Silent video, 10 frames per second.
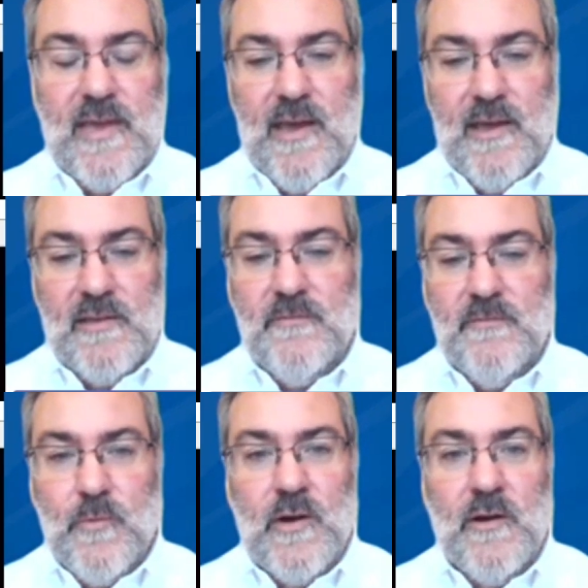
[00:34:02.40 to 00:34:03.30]
that kind
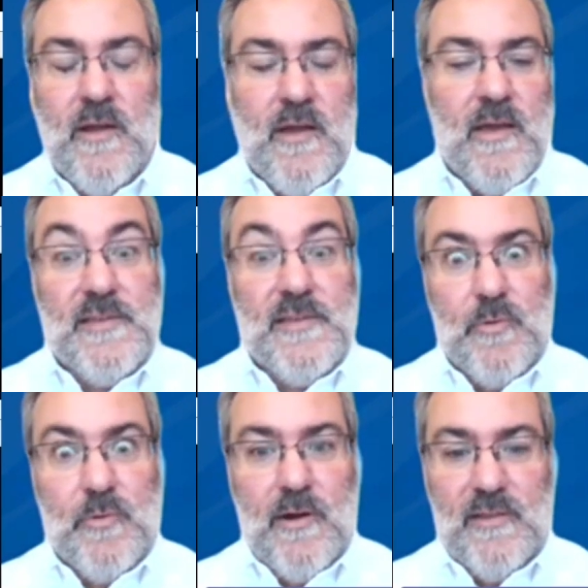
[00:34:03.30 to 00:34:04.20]
of were
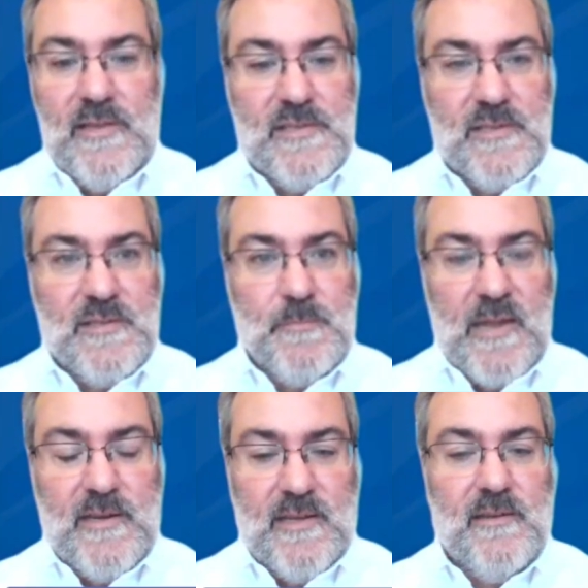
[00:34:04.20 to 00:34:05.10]
temporarily
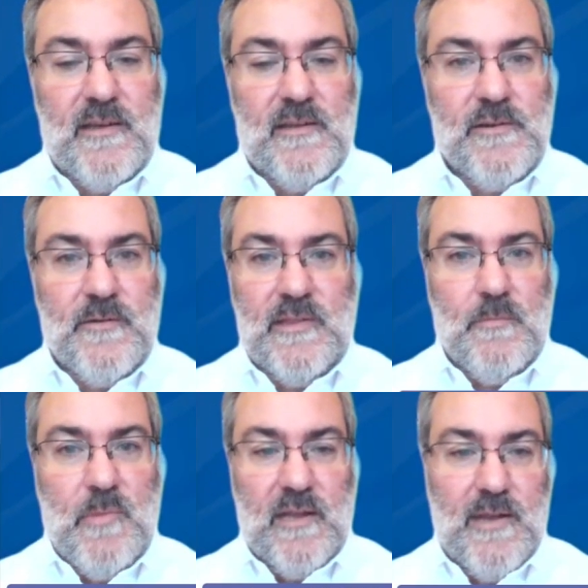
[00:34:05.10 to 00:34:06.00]
suspended during
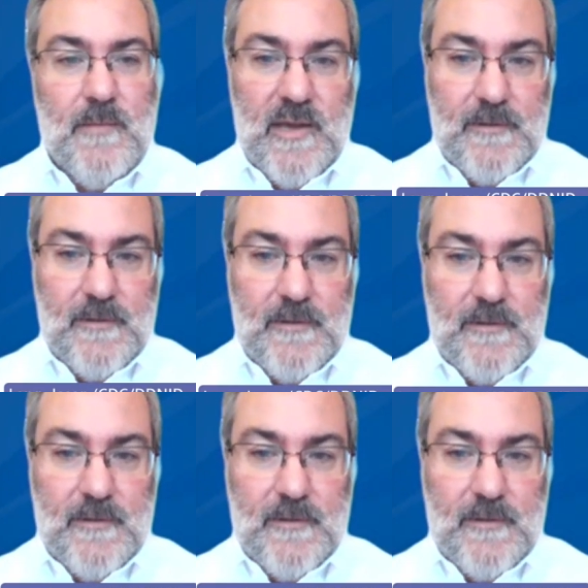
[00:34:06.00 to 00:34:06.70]
the pandemic.